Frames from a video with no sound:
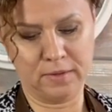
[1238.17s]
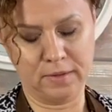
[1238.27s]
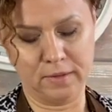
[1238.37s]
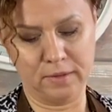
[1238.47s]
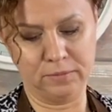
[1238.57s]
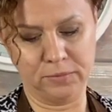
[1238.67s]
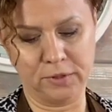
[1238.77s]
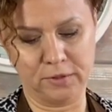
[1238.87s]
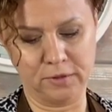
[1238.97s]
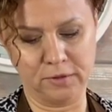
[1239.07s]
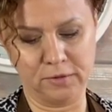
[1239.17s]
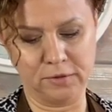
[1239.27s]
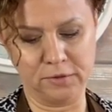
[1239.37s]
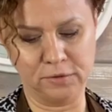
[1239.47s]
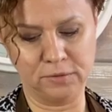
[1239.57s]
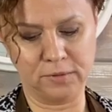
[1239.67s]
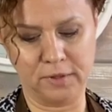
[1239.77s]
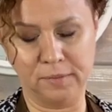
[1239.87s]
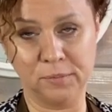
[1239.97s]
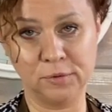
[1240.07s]
And we are gonna do
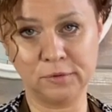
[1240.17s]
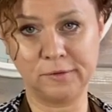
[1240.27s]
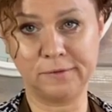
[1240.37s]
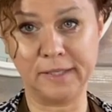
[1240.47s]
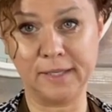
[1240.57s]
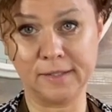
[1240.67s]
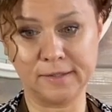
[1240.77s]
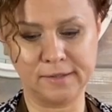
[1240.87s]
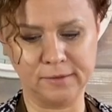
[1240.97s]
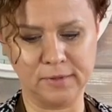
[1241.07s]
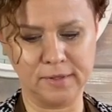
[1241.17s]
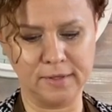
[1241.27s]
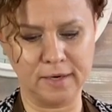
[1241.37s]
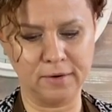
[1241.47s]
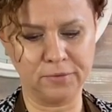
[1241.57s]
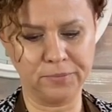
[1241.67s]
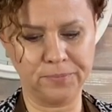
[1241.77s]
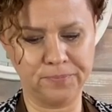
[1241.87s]
our most fancy one now.